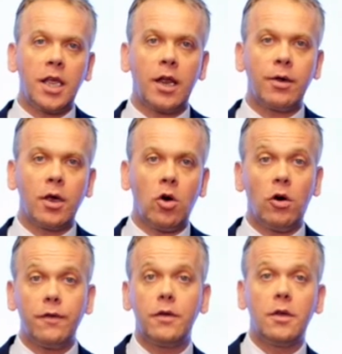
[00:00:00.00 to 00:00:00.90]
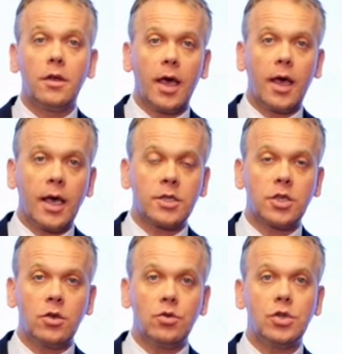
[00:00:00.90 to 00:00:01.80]
the area of
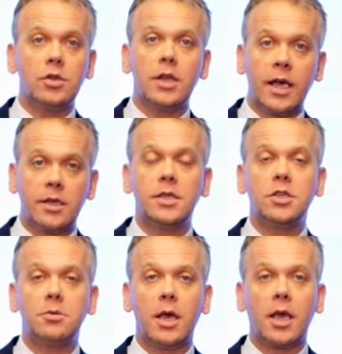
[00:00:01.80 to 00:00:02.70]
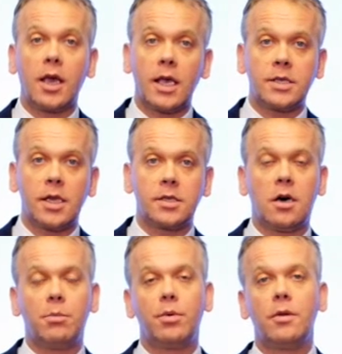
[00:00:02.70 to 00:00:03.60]
execution and decision making, as an
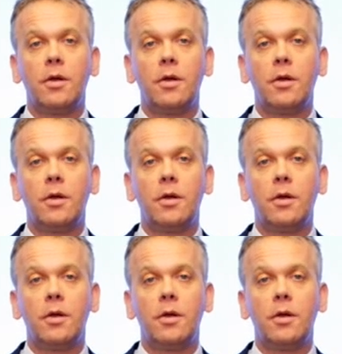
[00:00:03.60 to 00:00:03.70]
example.